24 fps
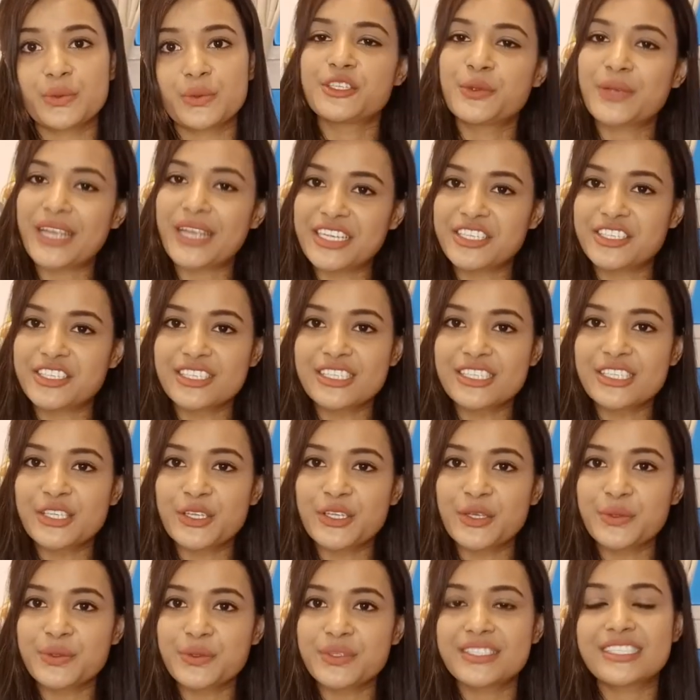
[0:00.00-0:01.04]
You can just
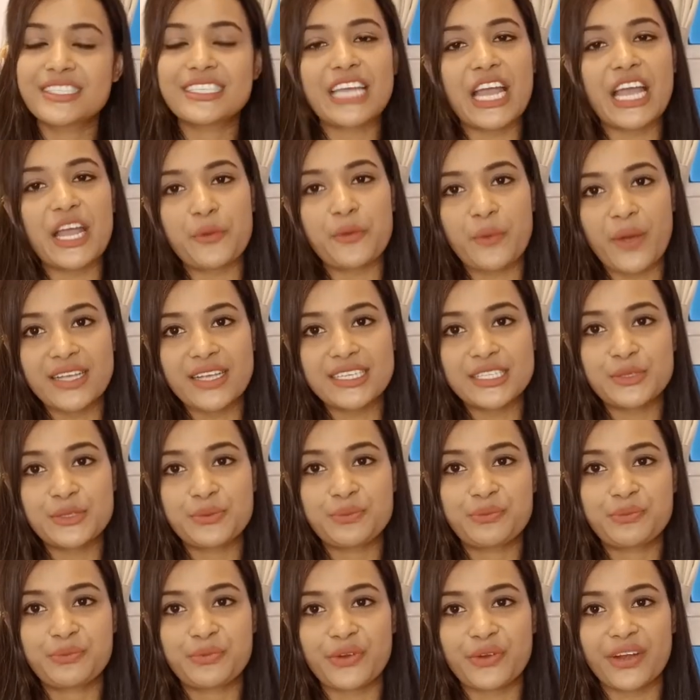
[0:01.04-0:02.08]
use DIY
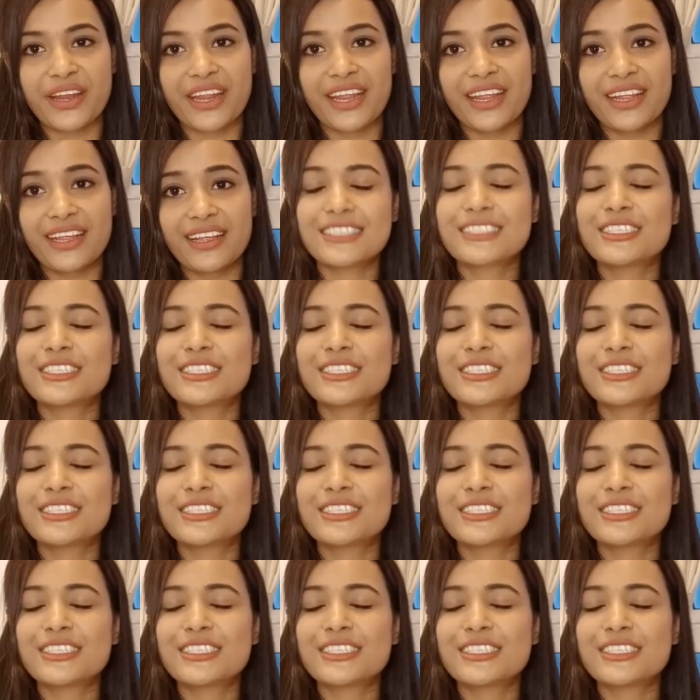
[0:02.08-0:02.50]
spray.